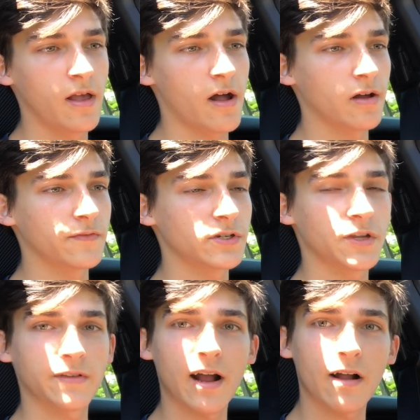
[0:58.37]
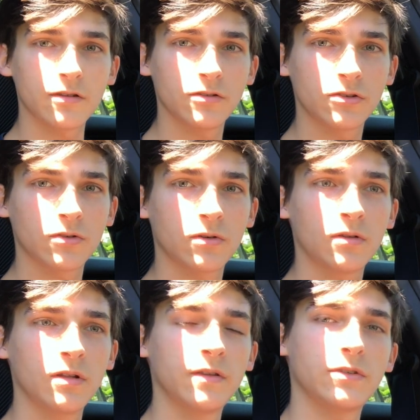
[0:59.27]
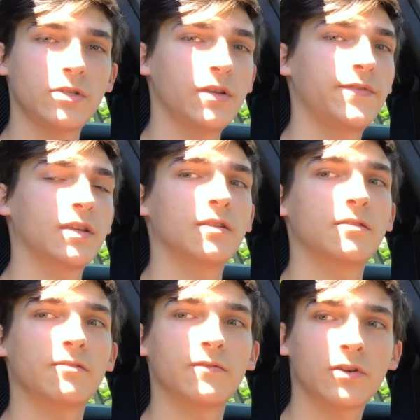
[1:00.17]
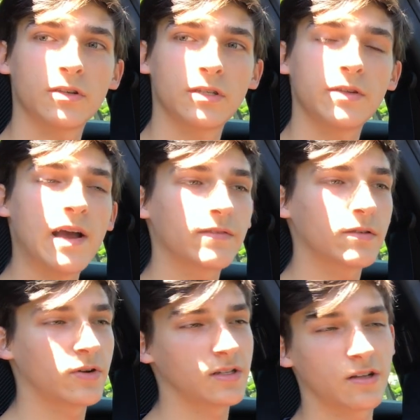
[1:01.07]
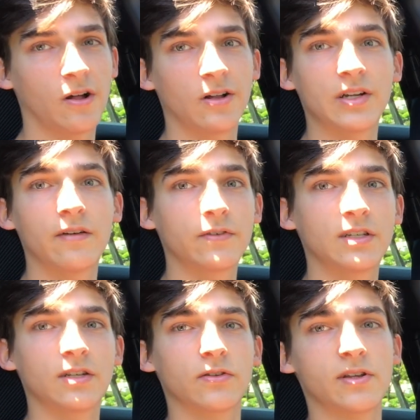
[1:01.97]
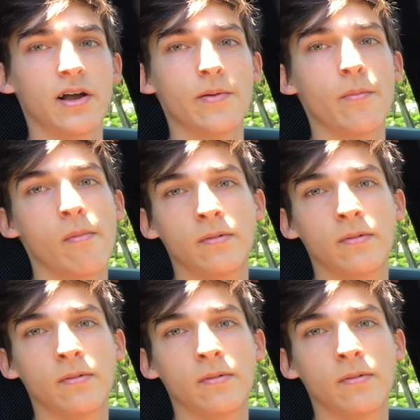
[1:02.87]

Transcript: if you're shifting out of neutral, if you're shifting into reverse, you have to press the clutch every single time.